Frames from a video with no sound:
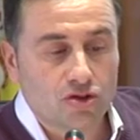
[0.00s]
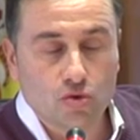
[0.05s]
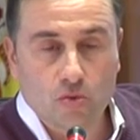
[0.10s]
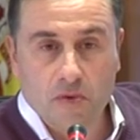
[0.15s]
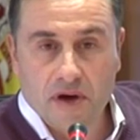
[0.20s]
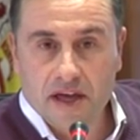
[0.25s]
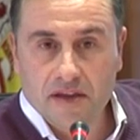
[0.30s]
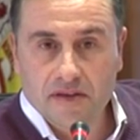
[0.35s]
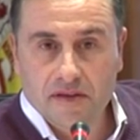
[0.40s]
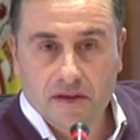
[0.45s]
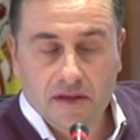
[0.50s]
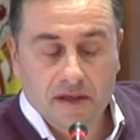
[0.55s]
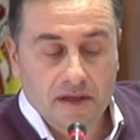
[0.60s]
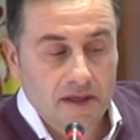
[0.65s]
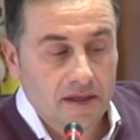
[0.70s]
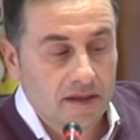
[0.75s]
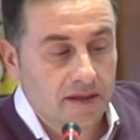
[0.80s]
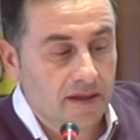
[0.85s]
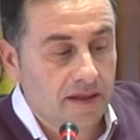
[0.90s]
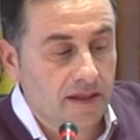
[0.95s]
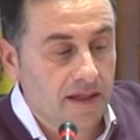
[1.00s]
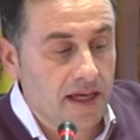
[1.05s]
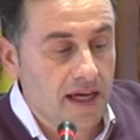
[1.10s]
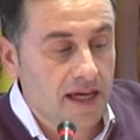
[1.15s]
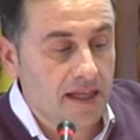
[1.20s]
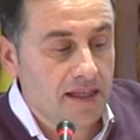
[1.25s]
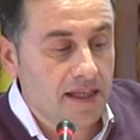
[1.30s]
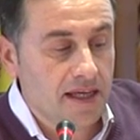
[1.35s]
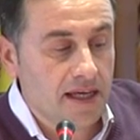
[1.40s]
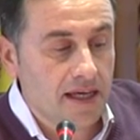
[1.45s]
this network at the
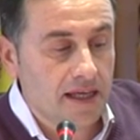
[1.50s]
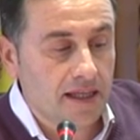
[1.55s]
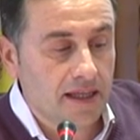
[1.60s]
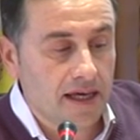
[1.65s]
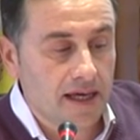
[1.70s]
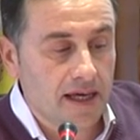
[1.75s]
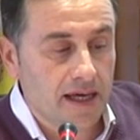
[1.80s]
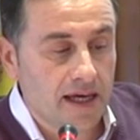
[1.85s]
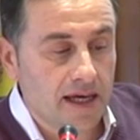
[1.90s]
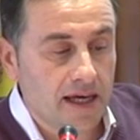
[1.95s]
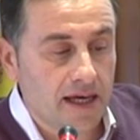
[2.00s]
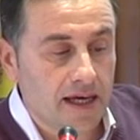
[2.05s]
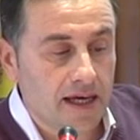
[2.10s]
same time